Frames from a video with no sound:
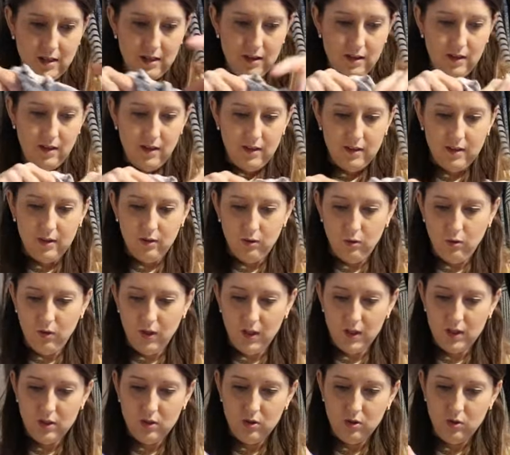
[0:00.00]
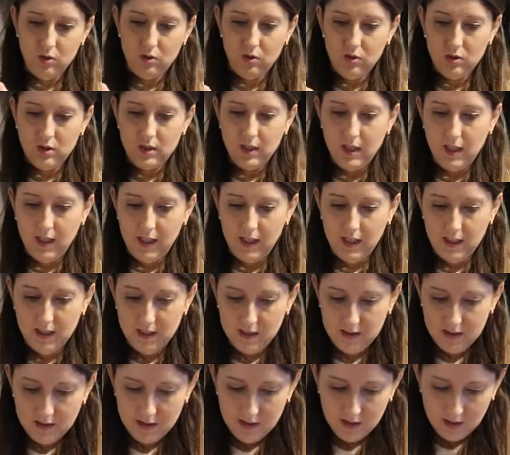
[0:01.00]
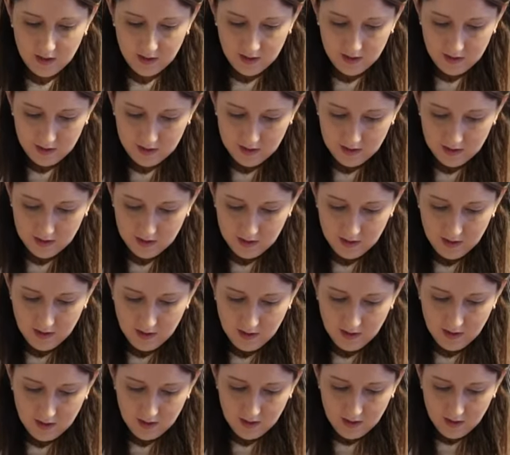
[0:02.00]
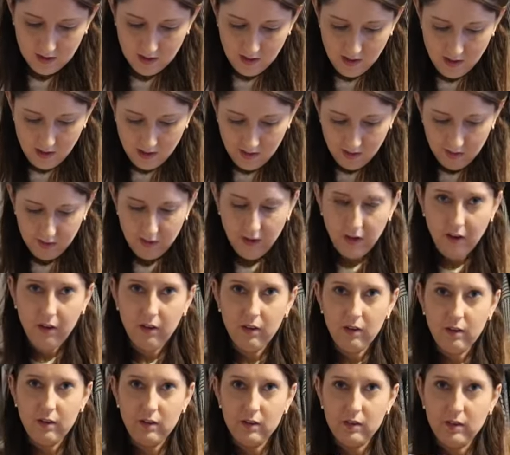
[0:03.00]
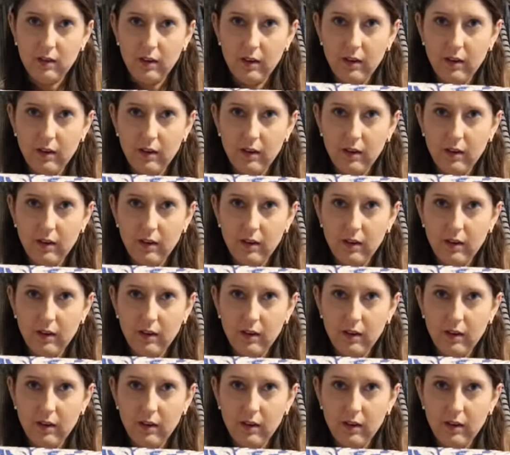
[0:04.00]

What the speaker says: They are still quite short, and those